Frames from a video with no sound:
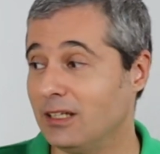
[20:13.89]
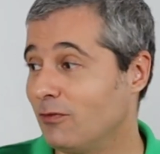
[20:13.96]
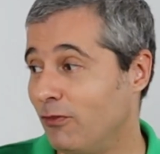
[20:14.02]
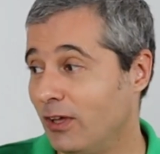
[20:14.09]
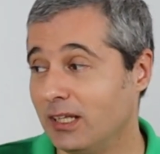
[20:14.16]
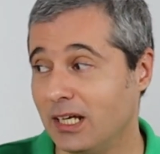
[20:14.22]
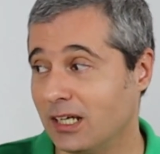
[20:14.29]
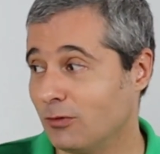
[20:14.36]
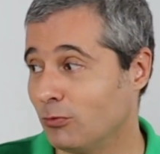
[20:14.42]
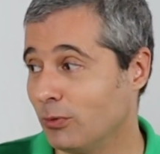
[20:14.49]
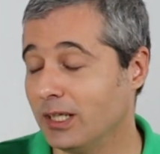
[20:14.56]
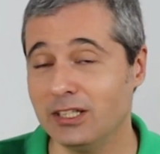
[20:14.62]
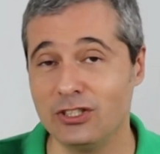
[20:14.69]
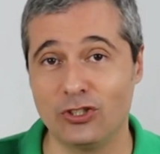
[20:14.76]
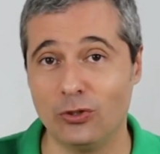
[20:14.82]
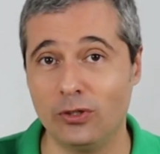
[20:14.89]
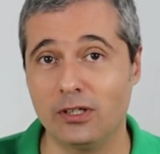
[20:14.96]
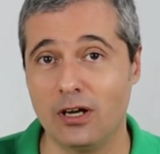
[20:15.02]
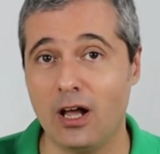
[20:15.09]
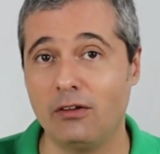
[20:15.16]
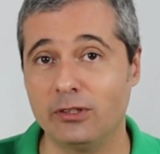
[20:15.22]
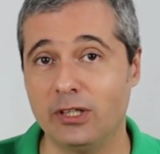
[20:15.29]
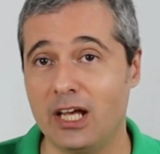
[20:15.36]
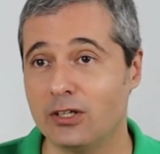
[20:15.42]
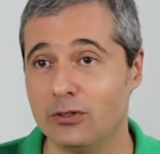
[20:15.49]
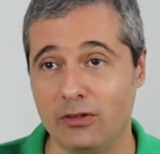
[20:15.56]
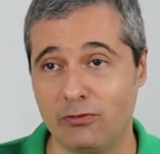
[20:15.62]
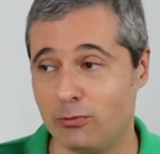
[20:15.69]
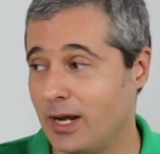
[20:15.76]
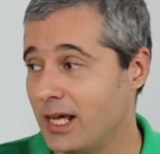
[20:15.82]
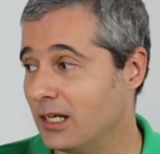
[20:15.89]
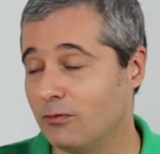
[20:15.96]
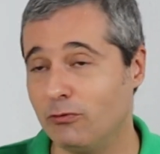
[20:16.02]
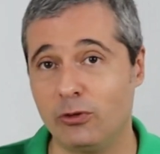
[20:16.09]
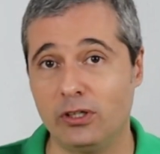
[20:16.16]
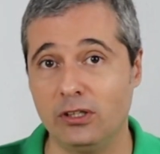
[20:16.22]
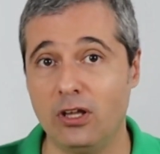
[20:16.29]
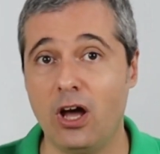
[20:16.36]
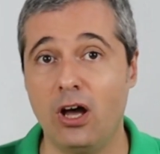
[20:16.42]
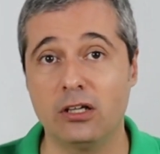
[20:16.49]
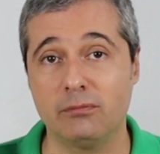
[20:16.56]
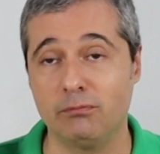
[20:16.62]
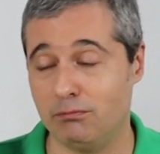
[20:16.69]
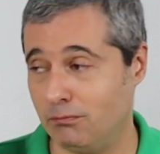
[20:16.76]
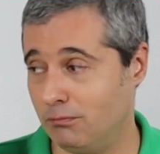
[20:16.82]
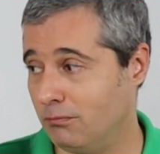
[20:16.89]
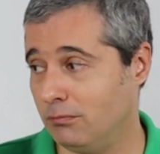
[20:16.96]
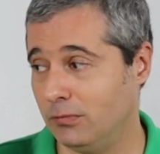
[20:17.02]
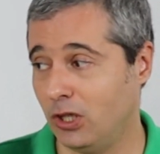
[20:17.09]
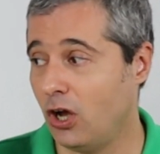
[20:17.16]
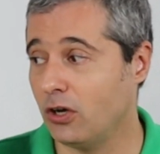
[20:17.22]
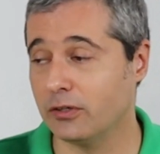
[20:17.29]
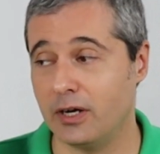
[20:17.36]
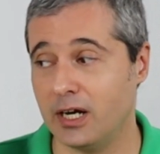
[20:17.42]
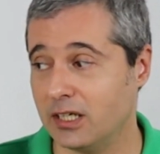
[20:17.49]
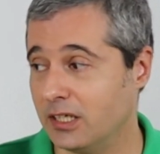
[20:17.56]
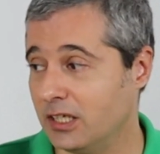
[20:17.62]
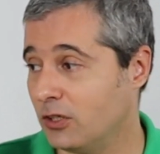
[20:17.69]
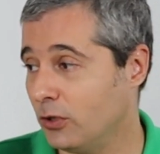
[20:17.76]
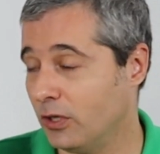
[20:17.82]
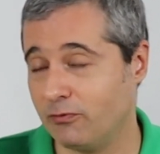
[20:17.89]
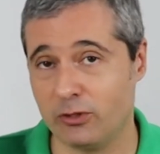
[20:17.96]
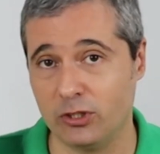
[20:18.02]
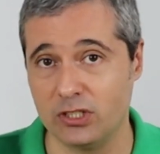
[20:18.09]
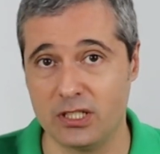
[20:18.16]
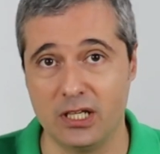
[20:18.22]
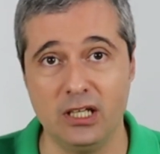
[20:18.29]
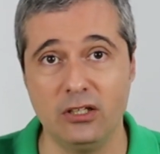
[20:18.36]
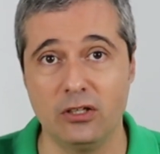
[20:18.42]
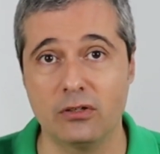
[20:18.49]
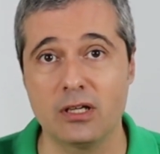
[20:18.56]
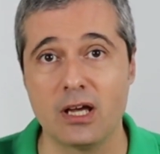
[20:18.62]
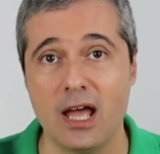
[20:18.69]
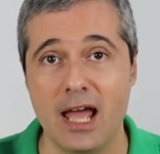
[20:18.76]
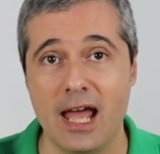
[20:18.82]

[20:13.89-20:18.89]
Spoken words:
It felt like a really short novel. I could have read it for a lot longer. It could have continued.